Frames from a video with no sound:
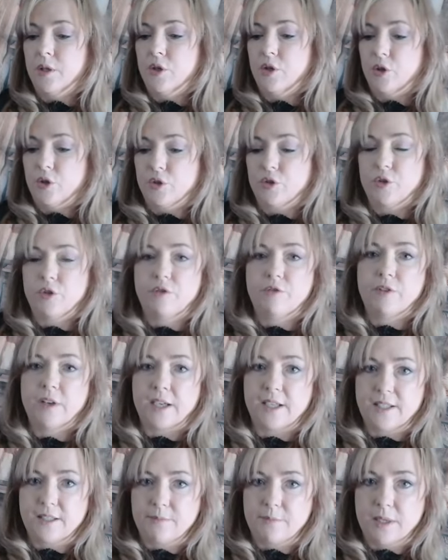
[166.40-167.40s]
not true
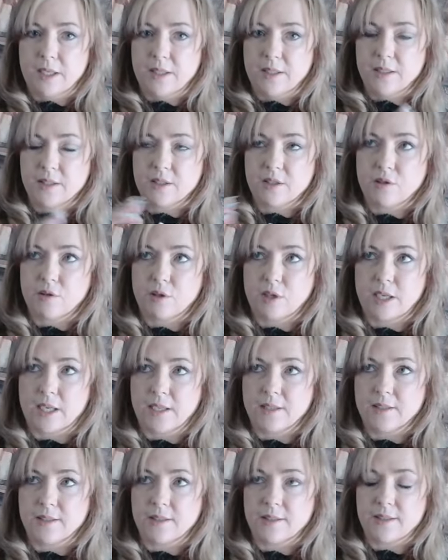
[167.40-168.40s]
face means it's not
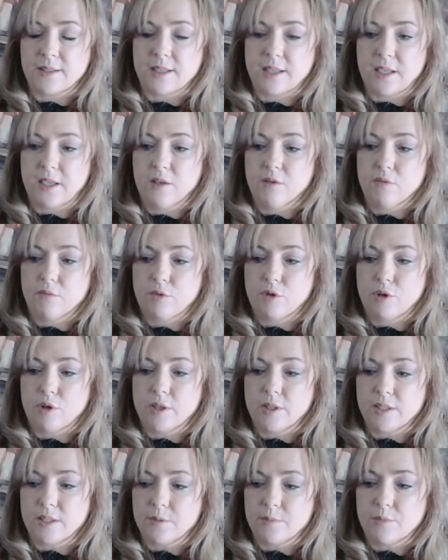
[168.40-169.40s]
as it's seen or
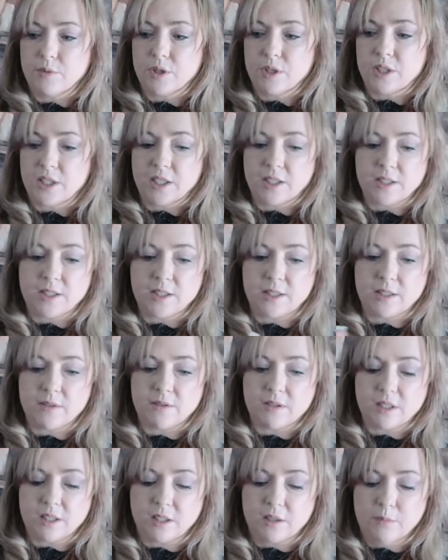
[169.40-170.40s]
not as projected, so
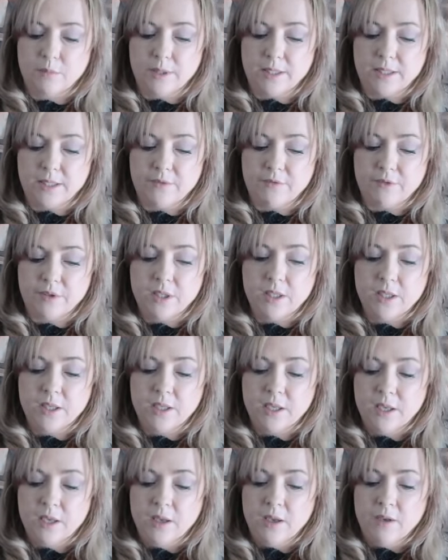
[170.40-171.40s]
it's a little bit different.
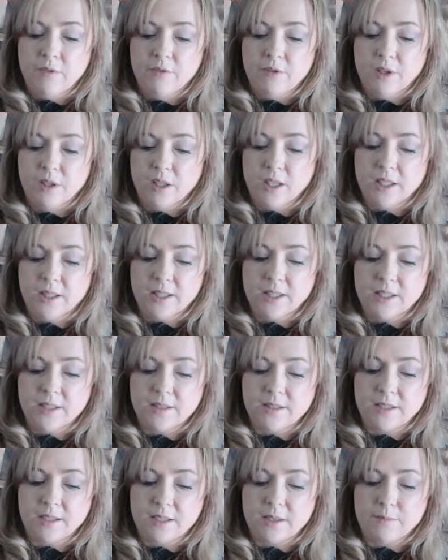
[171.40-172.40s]
Feel like
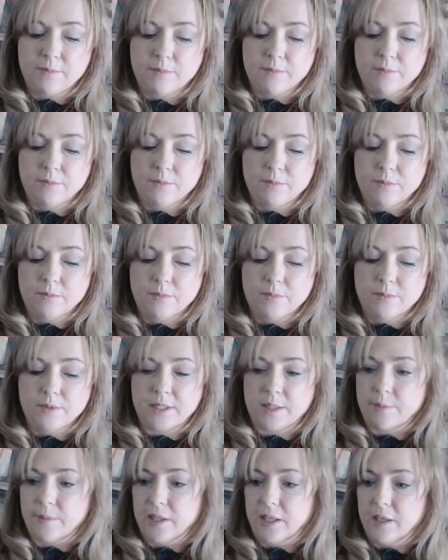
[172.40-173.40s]
there's um,
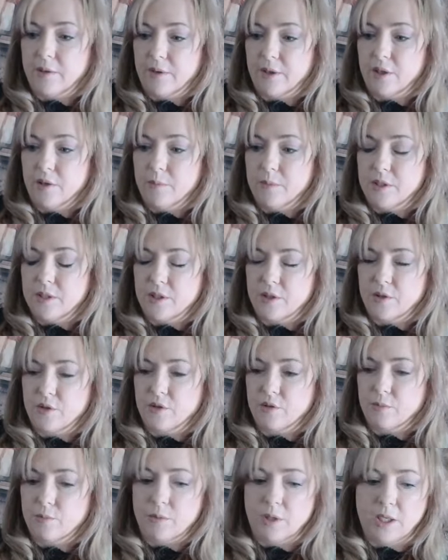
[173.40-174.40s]
something going on with
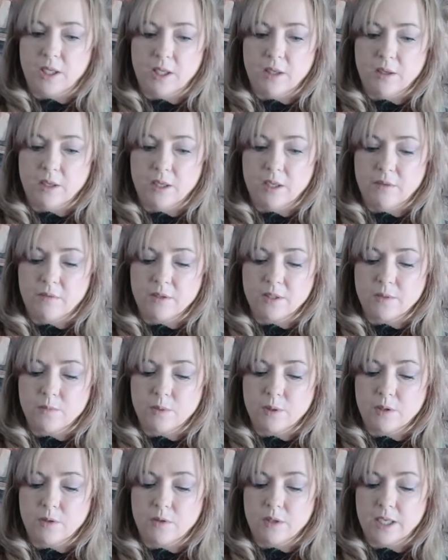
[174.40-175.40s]
social media here as
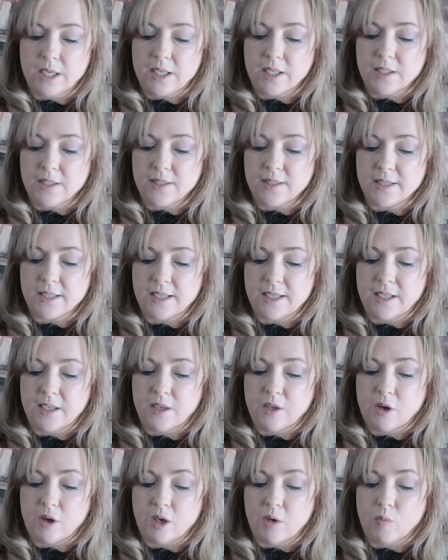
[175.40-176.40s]
well, and it's
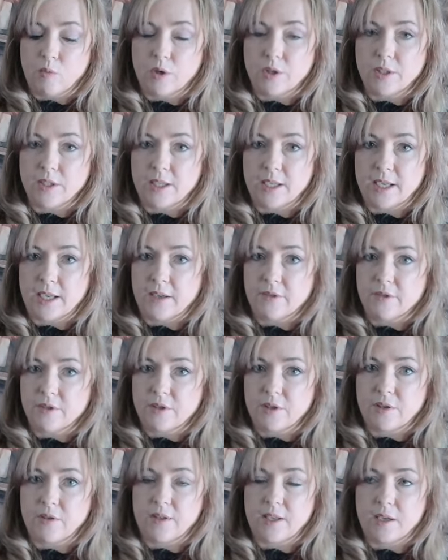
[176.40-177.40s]
saying I wanted out,
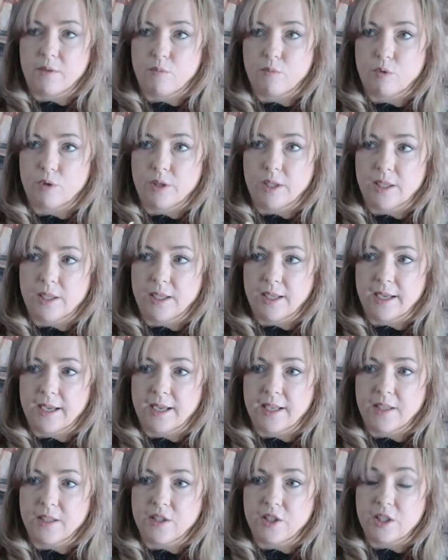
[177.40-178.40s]
so that would
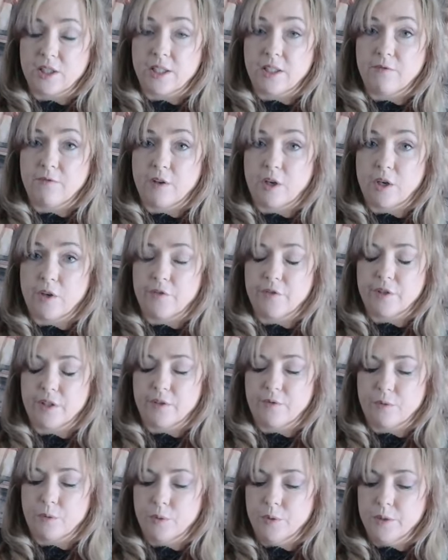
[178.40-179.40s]
indicate she did file for
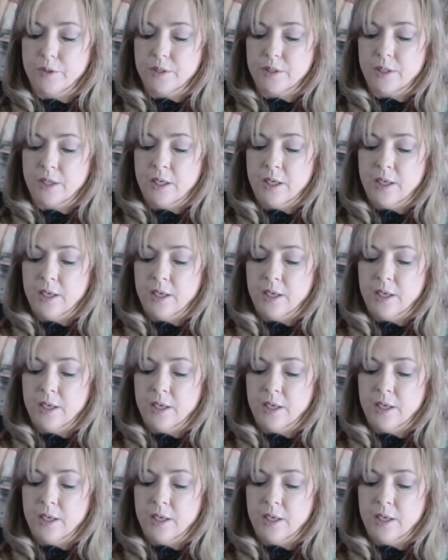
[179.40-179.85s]
divorce.